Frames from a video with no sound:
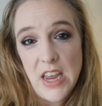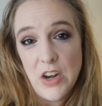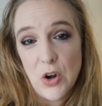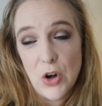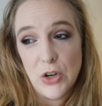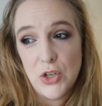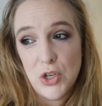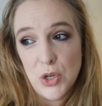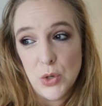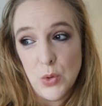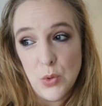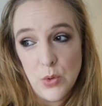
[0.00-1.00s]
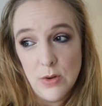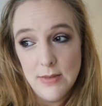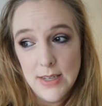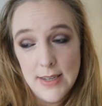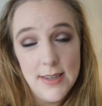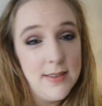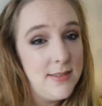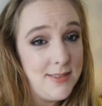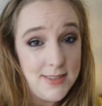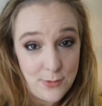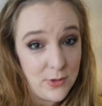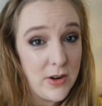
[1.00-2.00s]
cater to
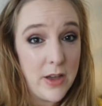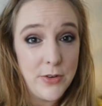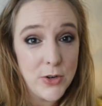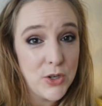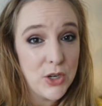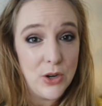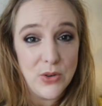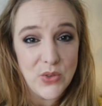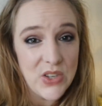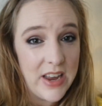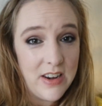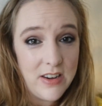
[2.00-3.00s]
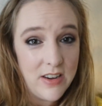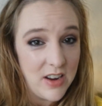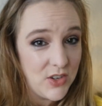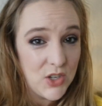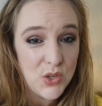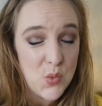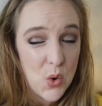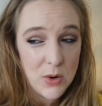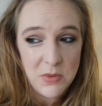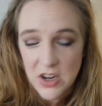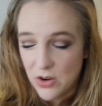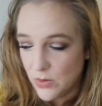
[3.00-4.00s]
different undertones and not just
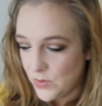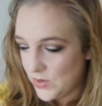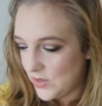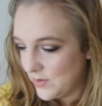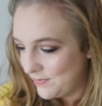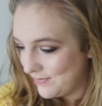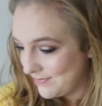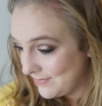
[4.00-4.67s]
warm tones.